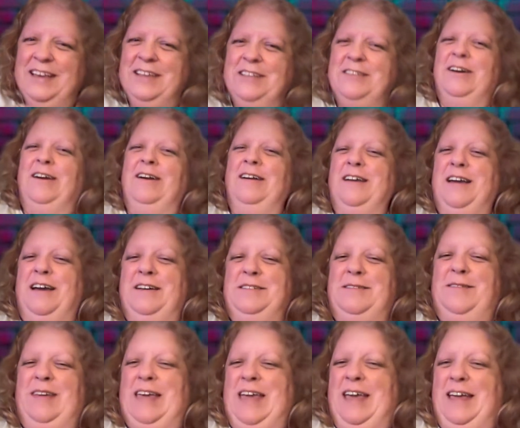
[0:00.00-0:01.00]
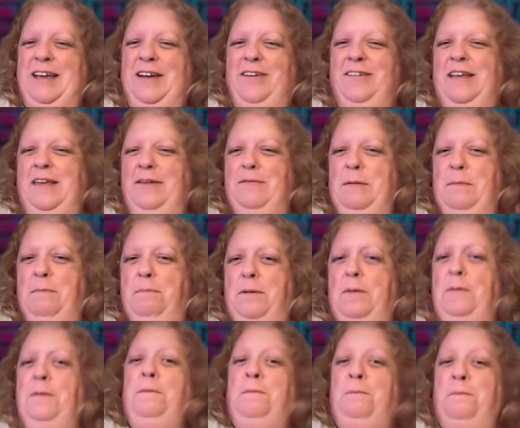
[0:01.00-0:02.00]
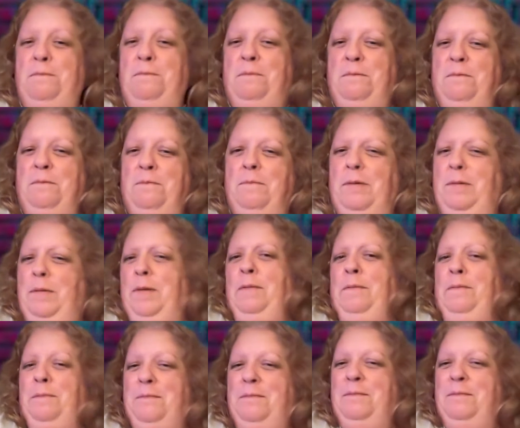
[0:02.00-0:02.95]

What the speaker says: Sorry, guys, we can't hear that. You went boop, boop.